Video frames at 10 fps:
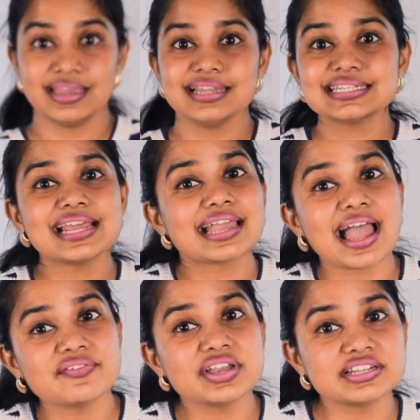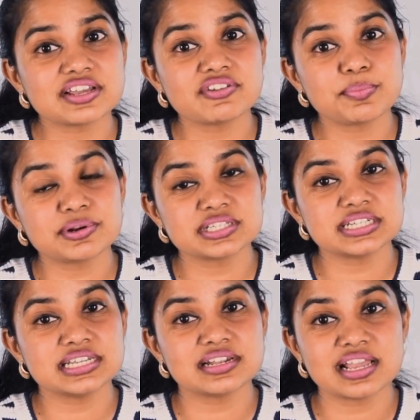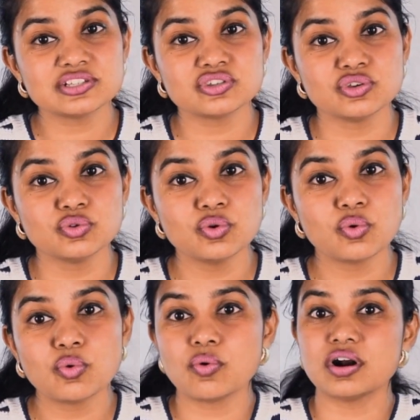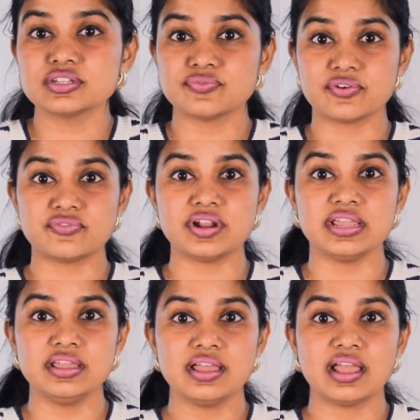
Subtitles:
It's like having a developer sitting next to you who works for free